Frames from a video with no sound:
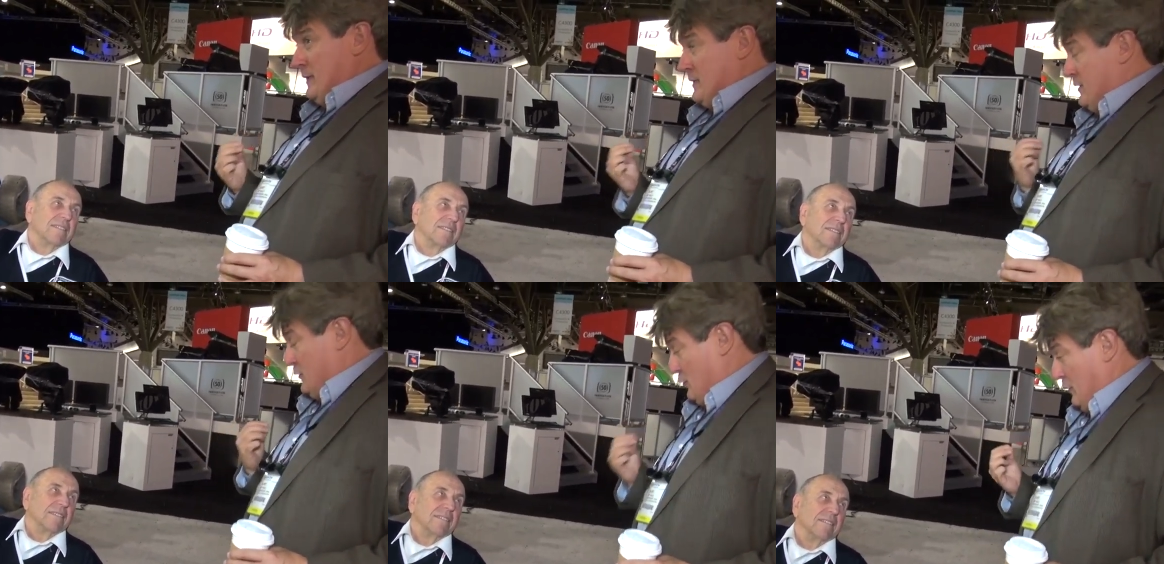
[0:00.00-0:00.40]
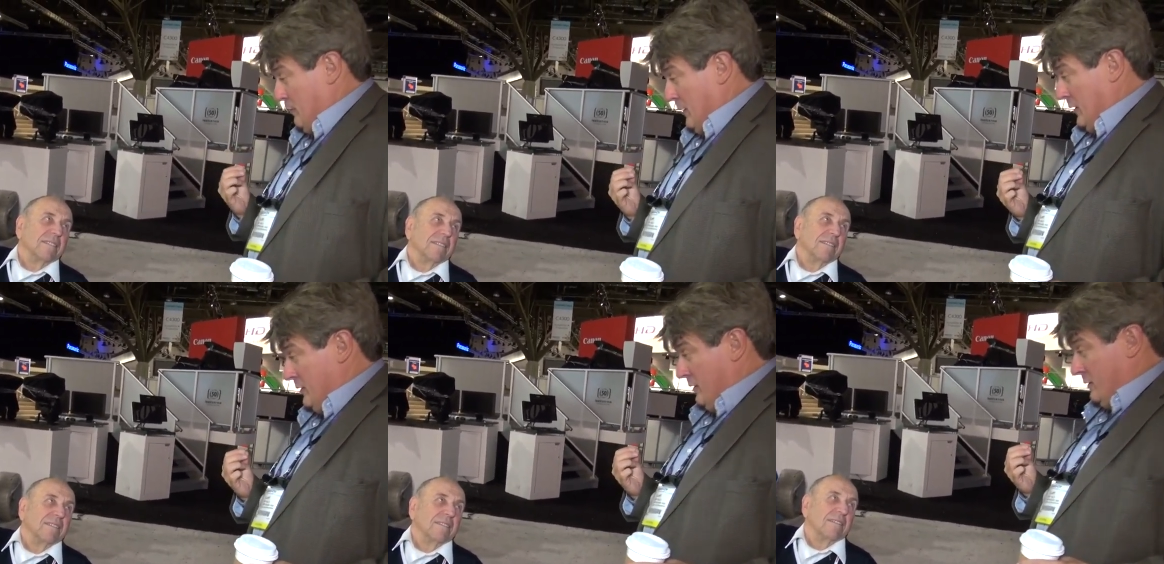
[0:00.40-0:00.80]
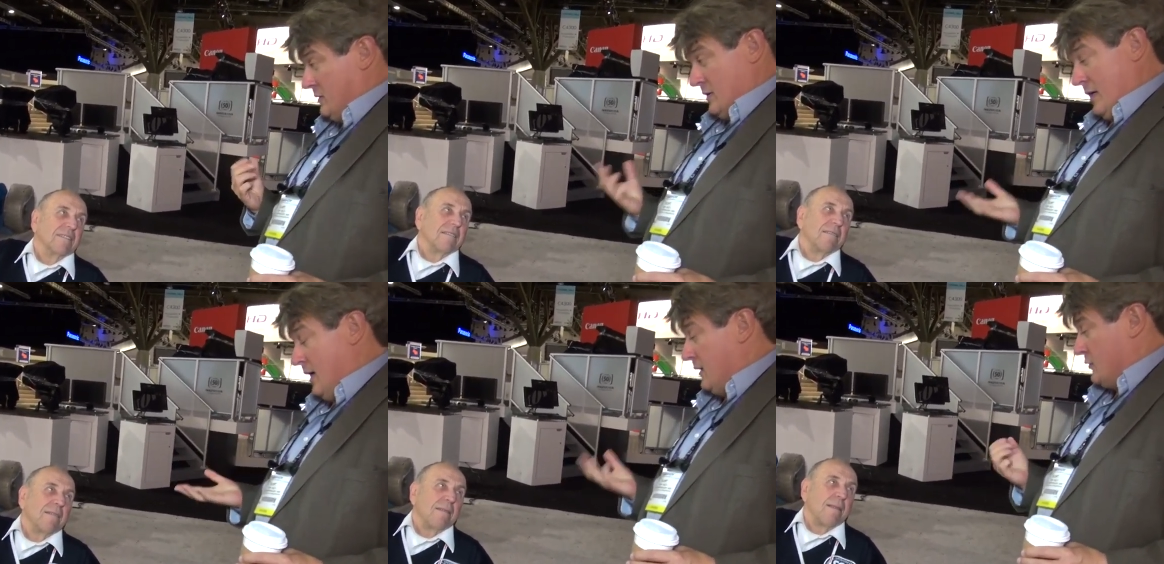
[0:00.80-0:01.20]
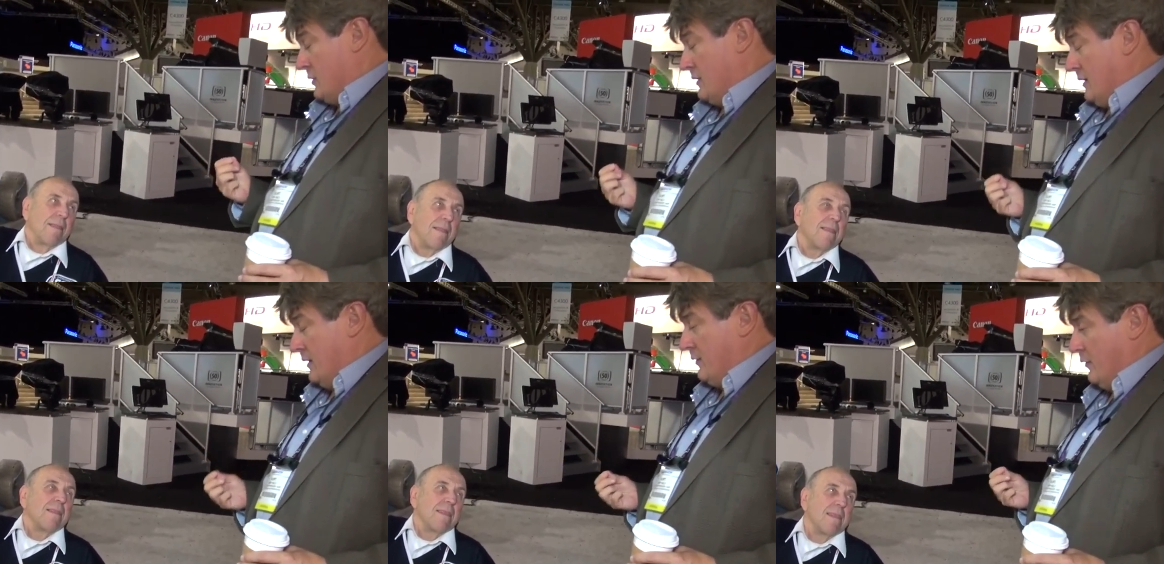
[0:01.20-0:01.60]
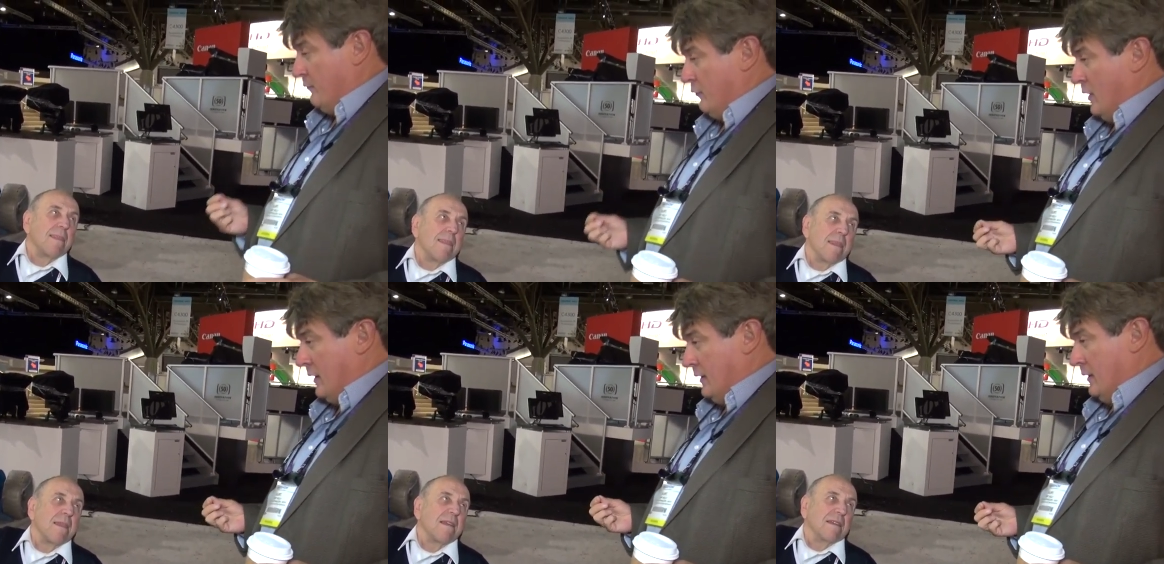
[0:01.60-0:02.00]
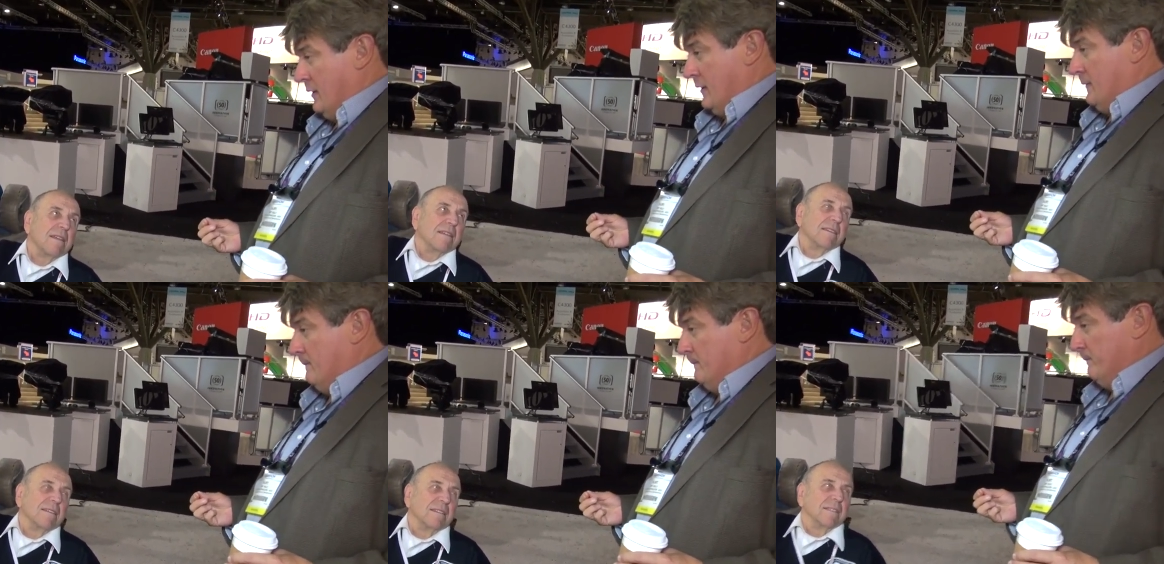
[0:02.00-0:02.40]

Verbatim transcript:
Speaker 1: since we've been here, because I actually got here Friday night,